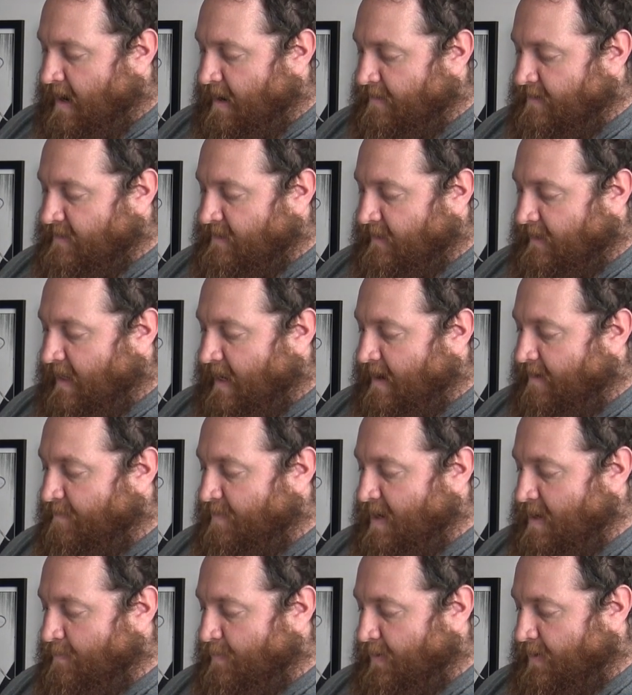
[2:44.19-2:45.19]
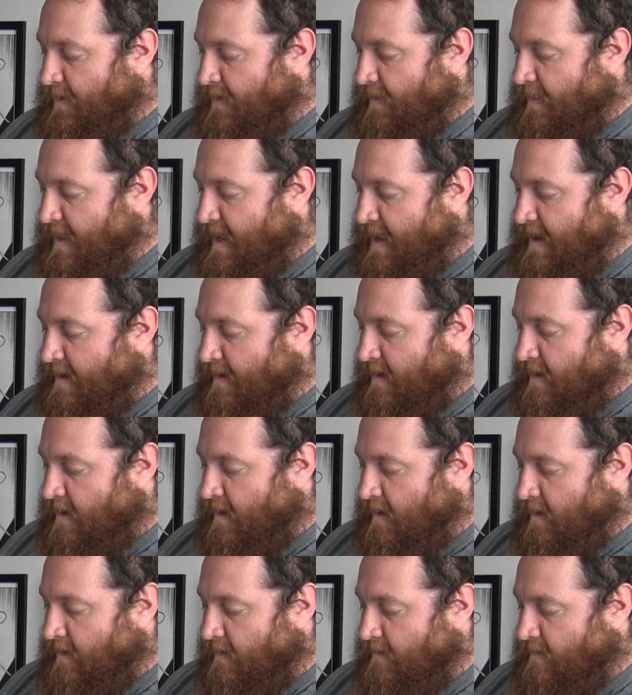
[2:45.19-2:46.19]
There's a lot of people that
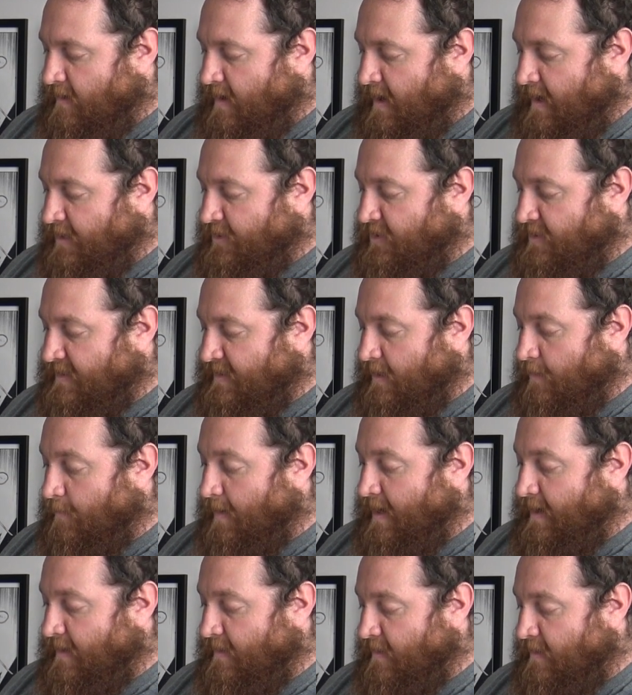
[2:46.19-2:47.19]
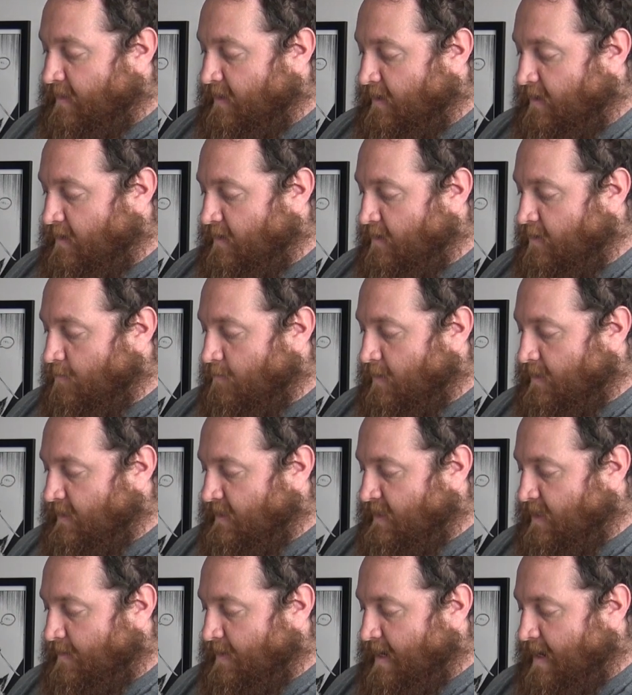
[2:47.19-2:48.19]
are anxiously awaiting the new one
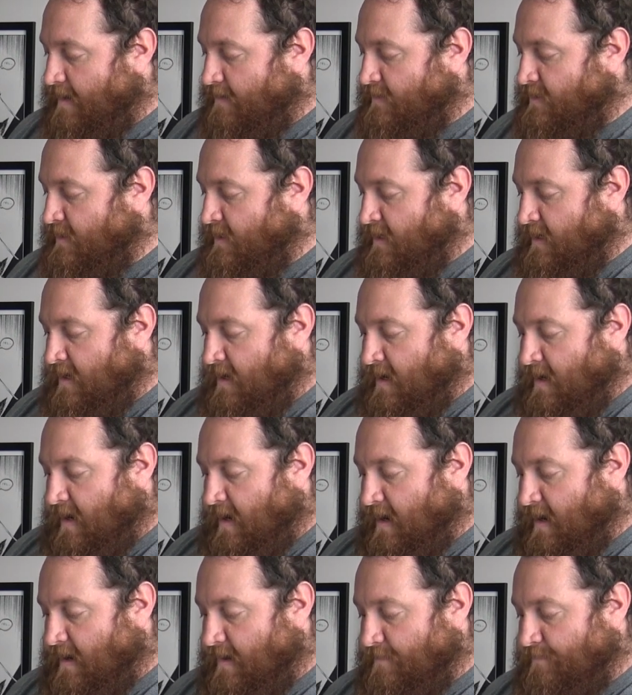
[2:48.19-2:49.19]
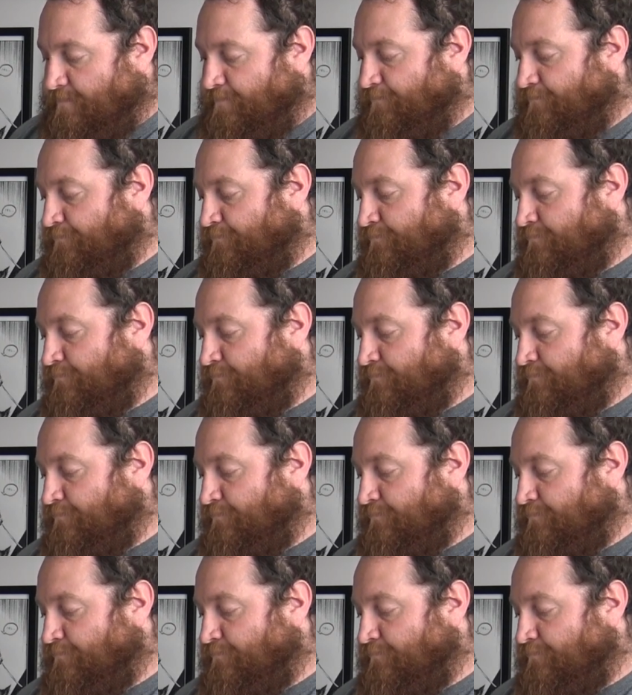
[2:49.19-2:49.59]
that's coming out. And